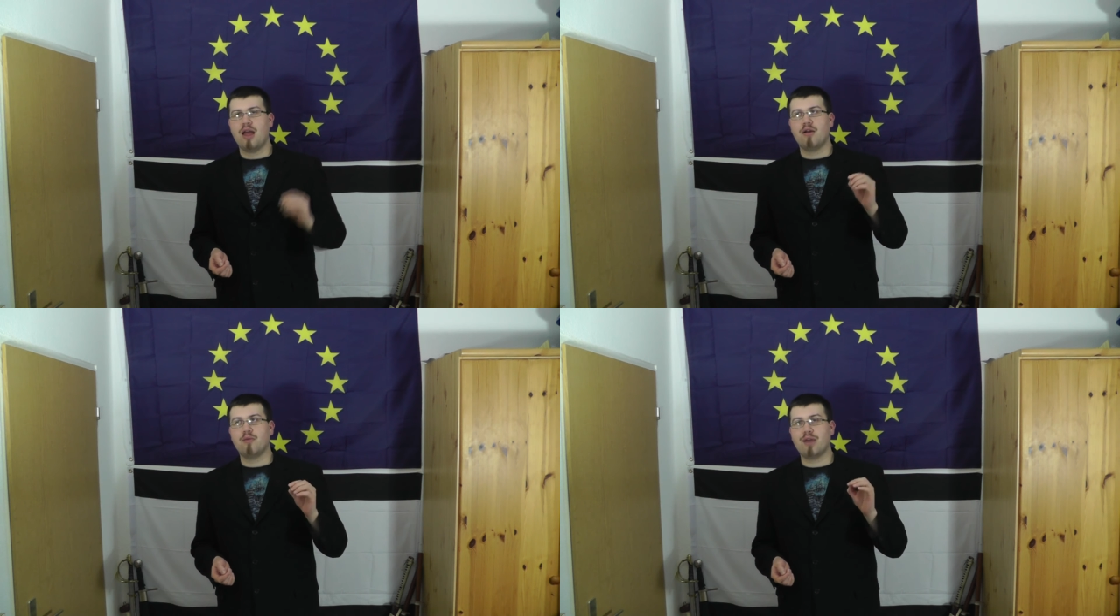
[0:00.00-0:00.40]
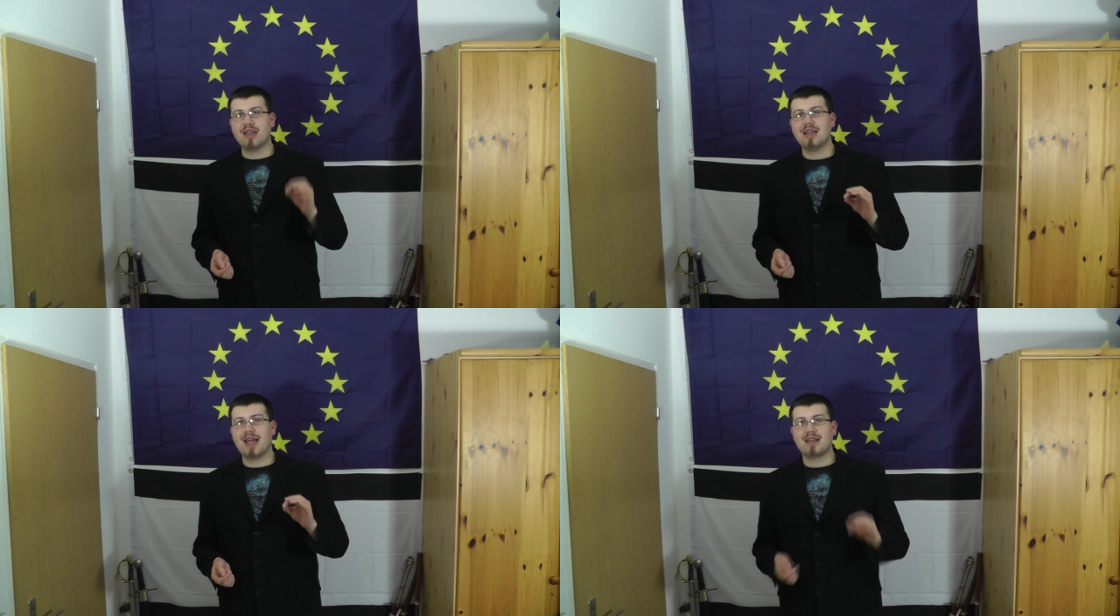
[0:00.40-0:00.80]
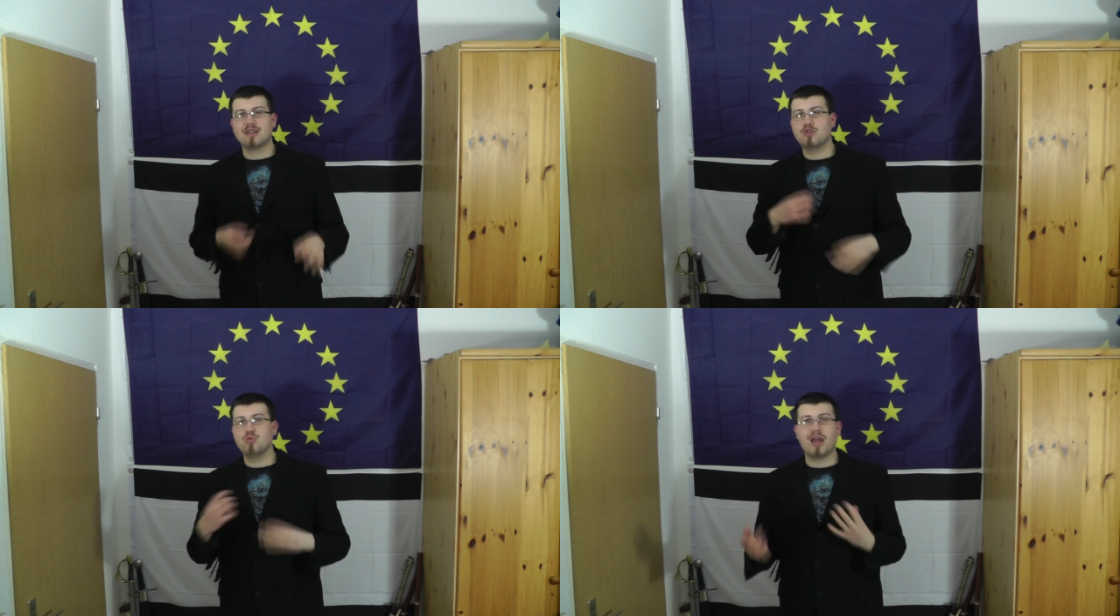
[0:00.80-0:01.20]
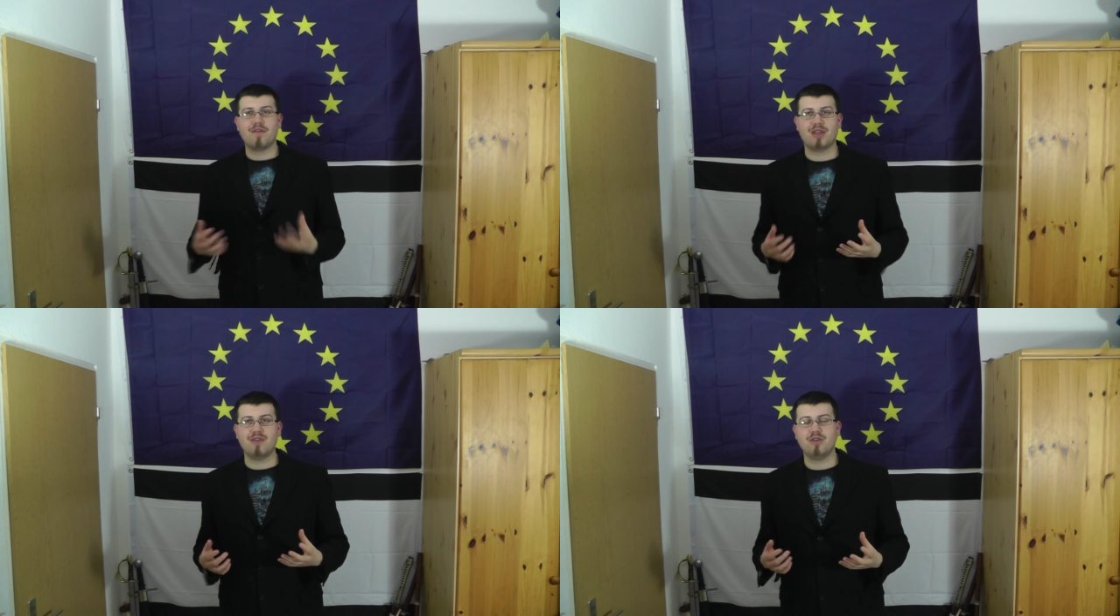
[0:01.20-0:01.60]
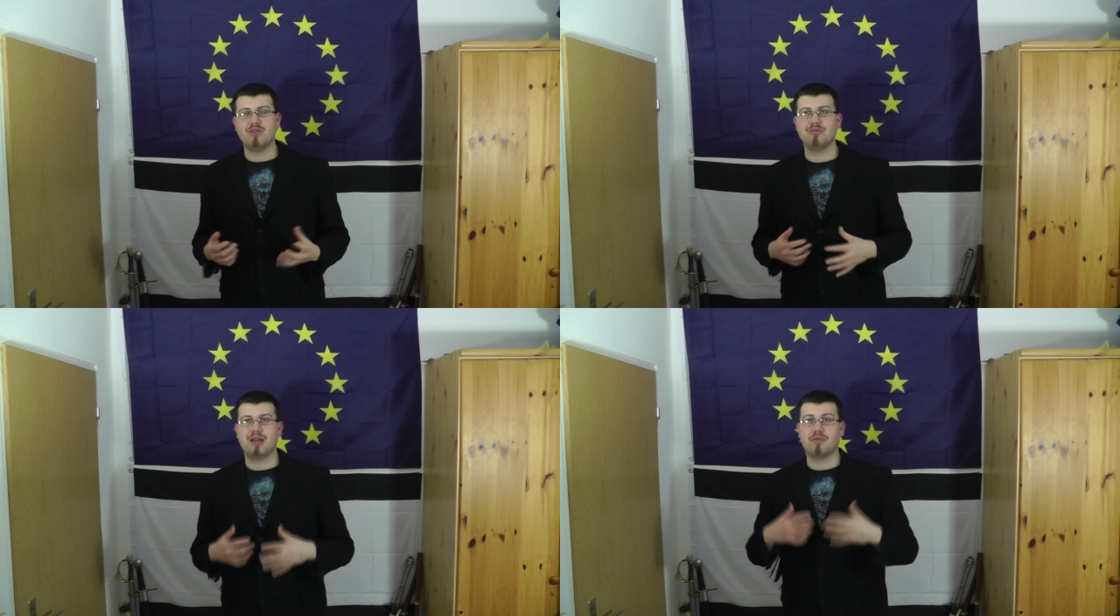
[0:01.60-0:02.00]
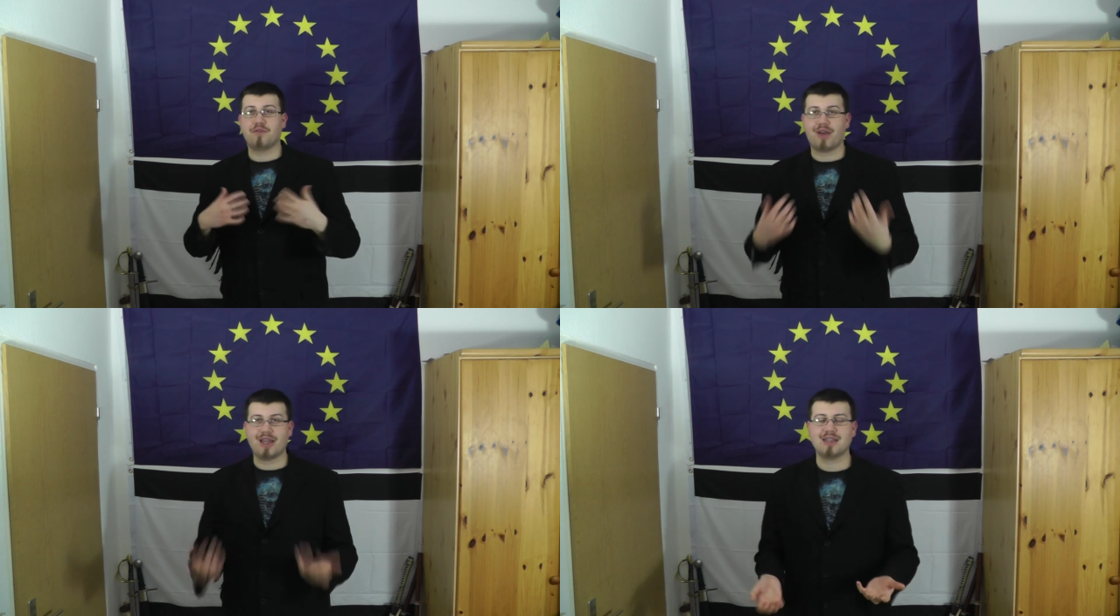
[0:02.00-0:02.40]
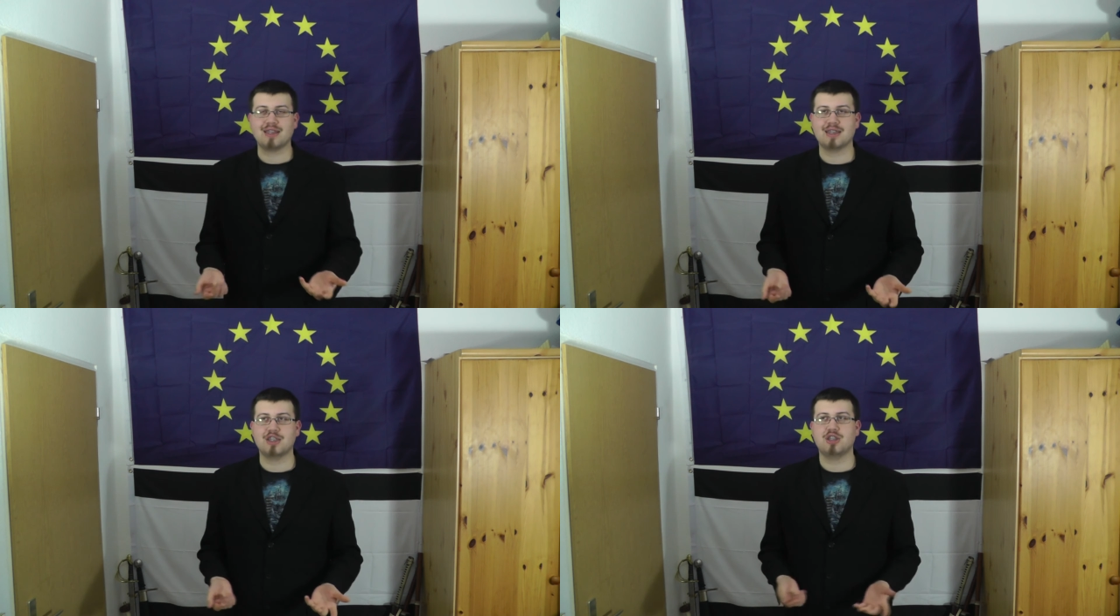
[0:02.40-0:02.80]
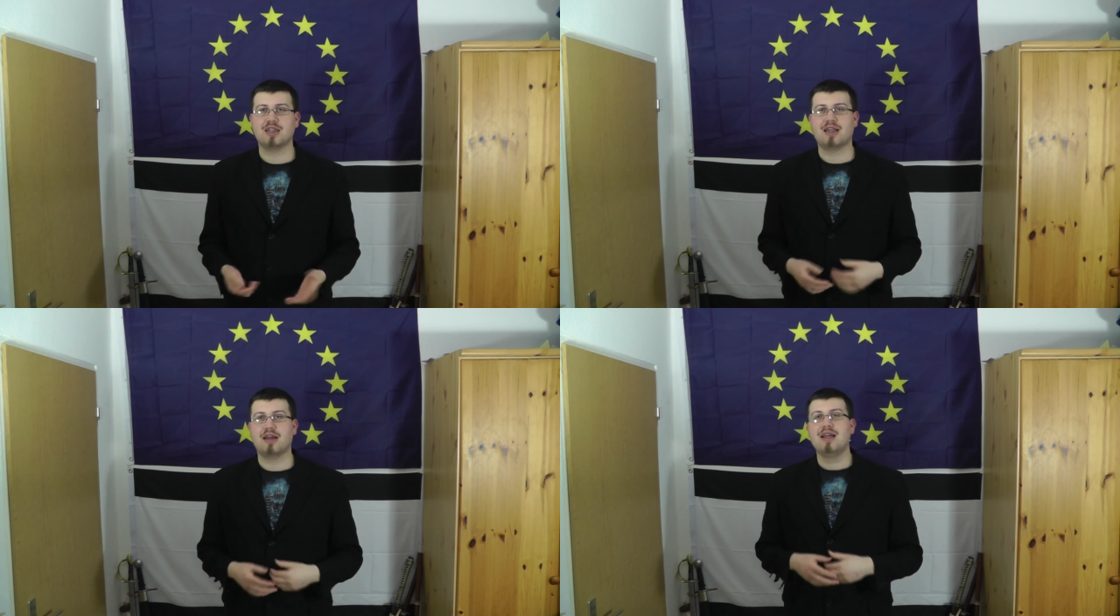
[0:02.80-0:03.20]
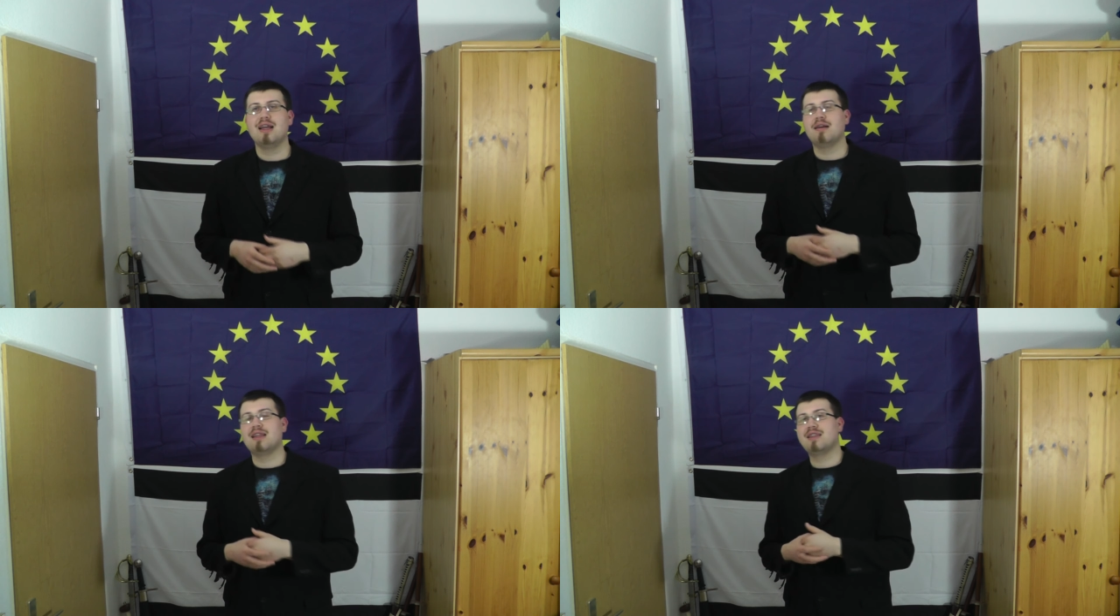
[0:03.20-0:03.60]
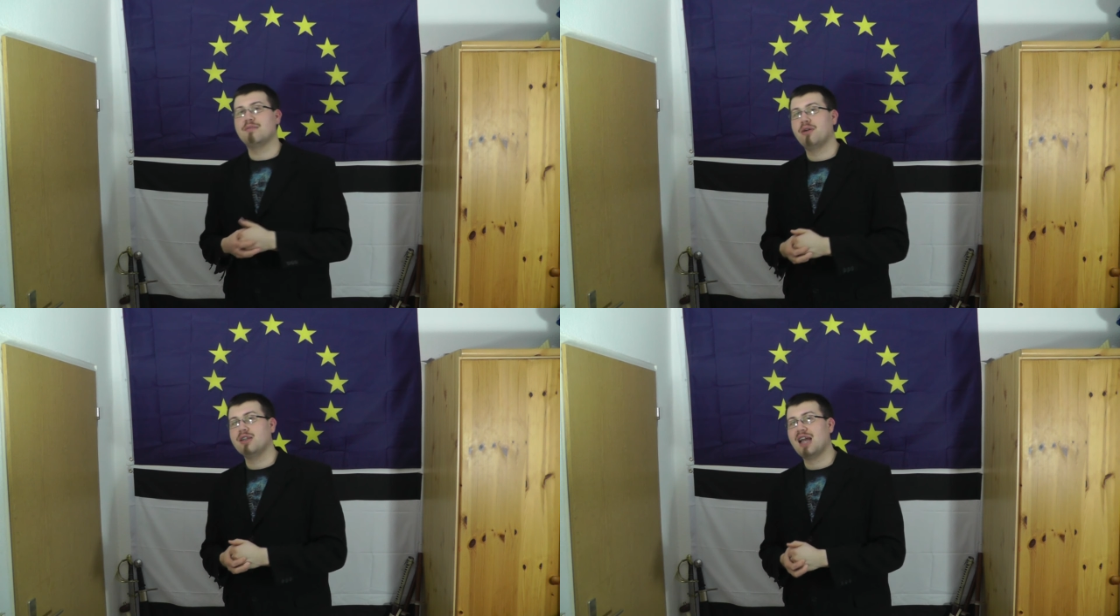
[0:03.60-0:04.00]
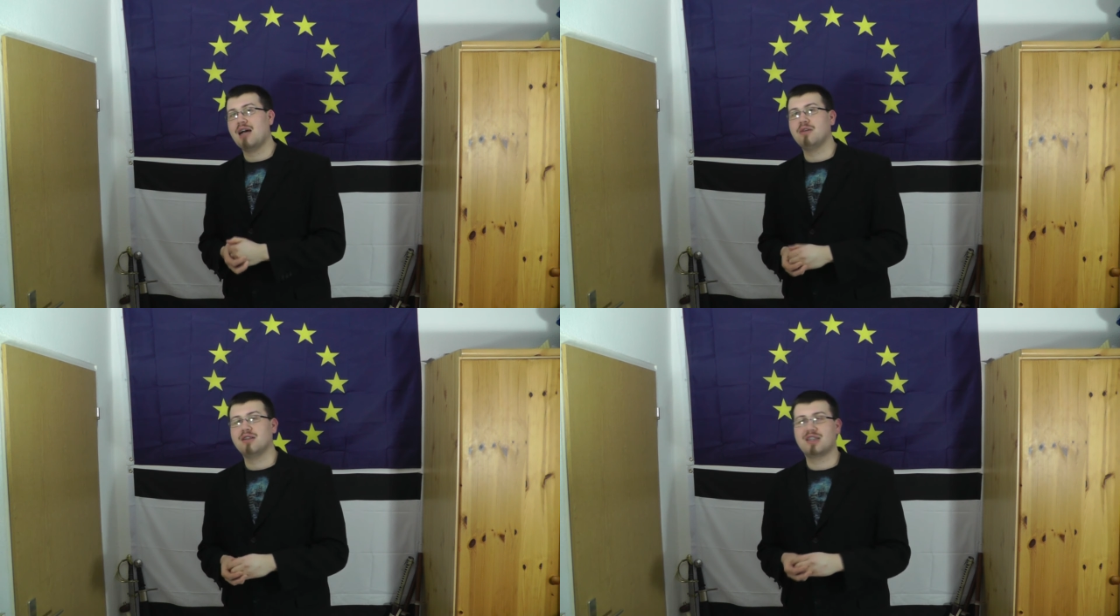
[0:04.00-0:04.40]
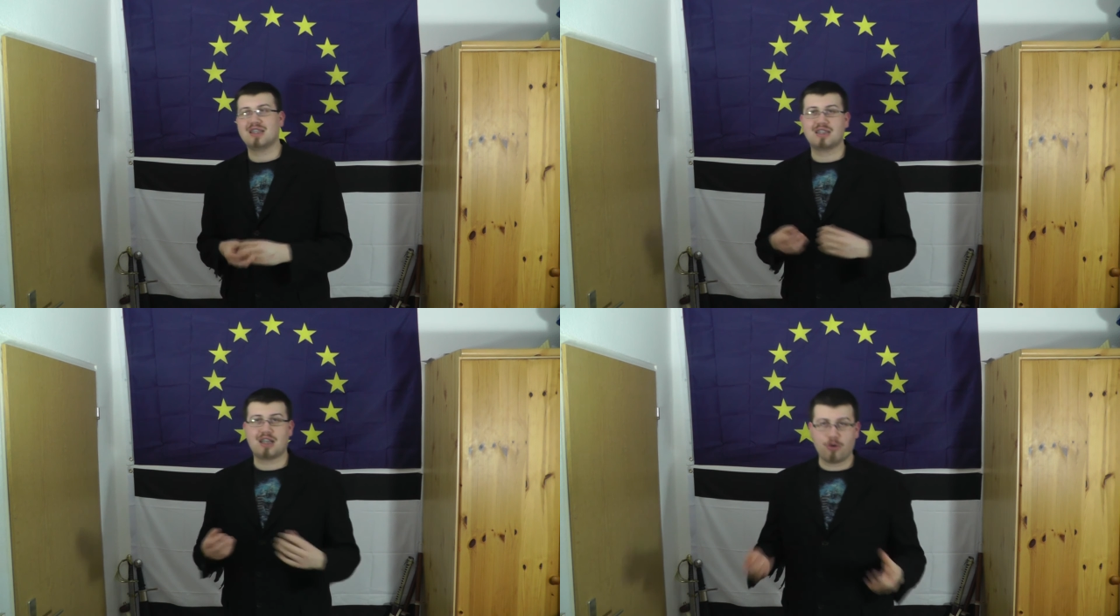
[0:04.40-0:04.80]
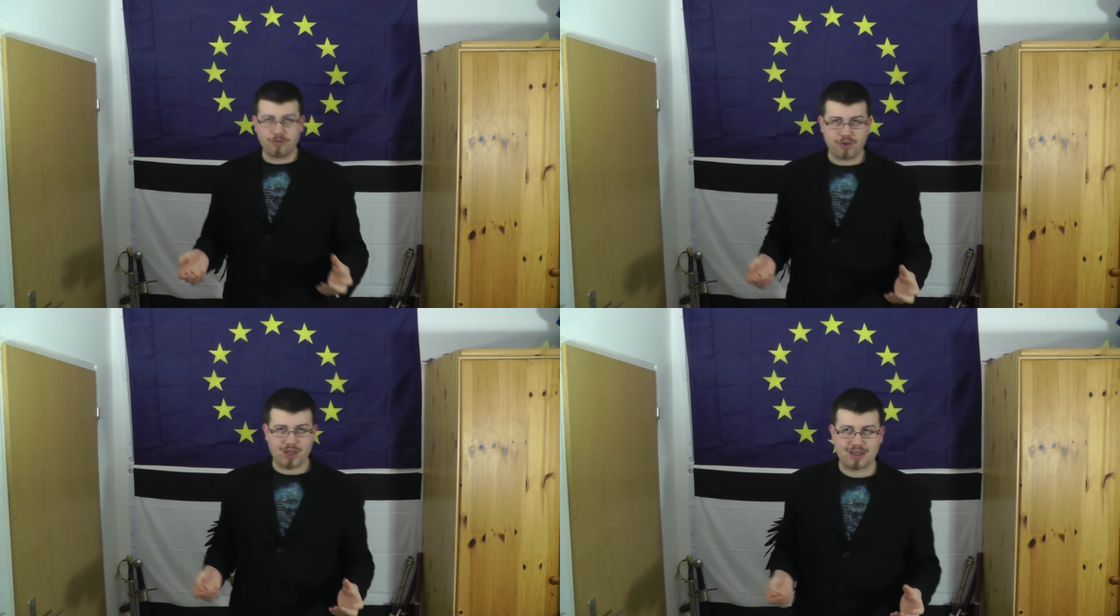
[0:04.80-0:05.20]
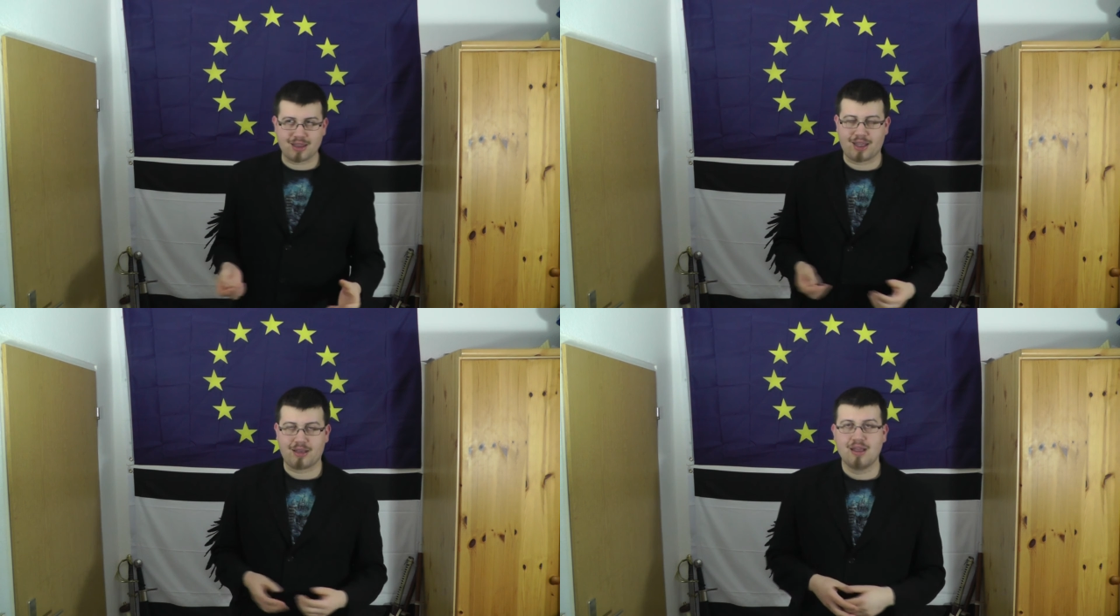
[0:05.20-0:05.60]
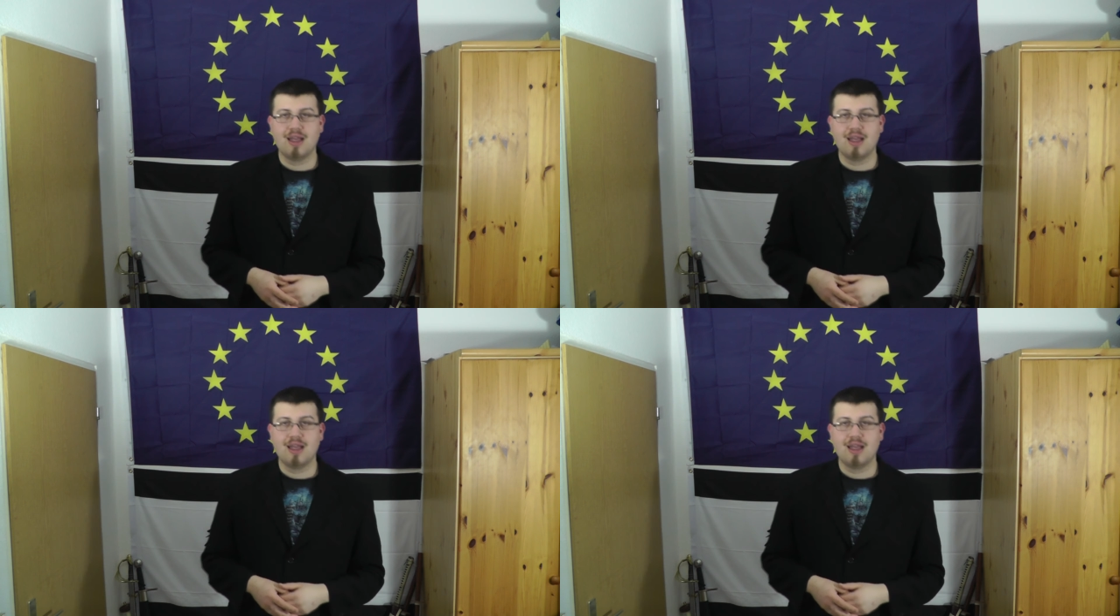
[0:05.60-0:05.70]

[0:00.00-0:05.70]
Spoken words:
when like two heavy infantrymen would fight against each other and the body armor doesn't count for anything,